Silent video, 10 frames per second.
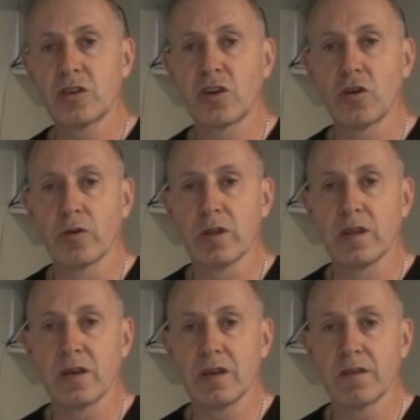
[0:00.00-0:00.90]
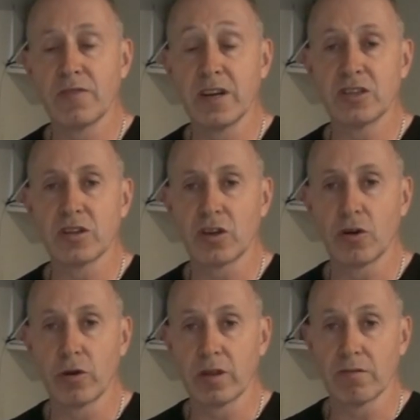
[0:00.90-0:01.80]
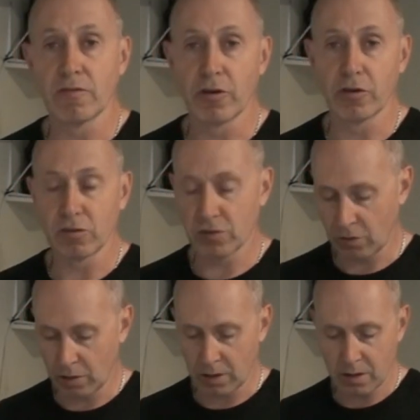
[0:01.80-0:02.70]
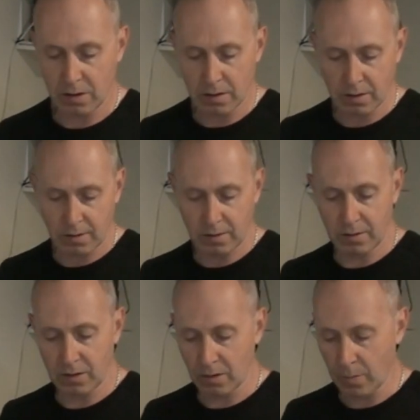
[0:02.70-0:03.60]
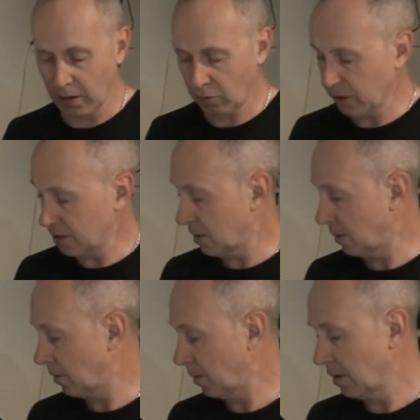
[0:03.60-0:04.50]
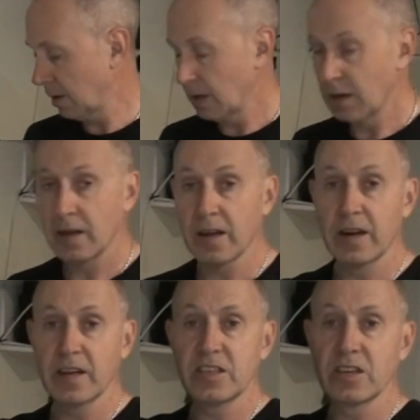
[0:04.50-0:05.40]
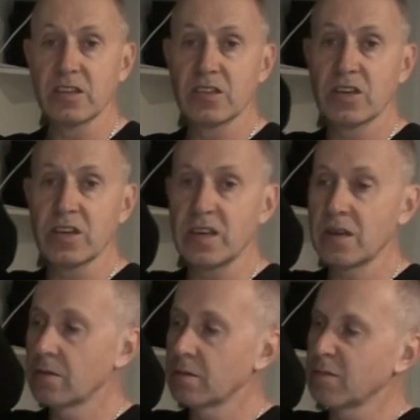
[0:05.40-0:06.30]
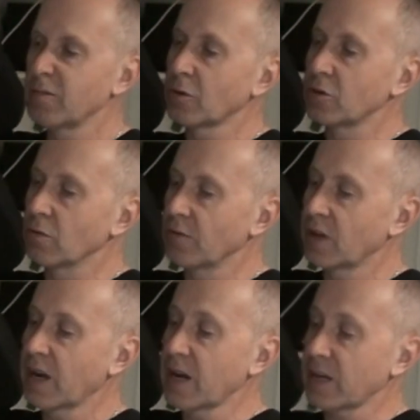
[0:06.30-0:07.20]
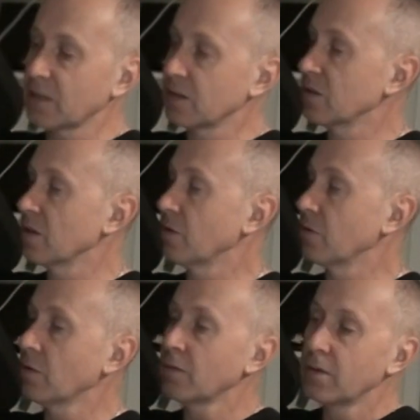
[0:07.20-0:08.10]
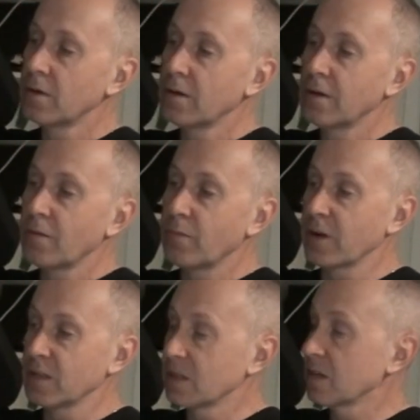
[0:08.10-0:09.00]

finished securing the vinyl to the backrest, and as you can see, I'm not sure if you can actually see it or not, but it's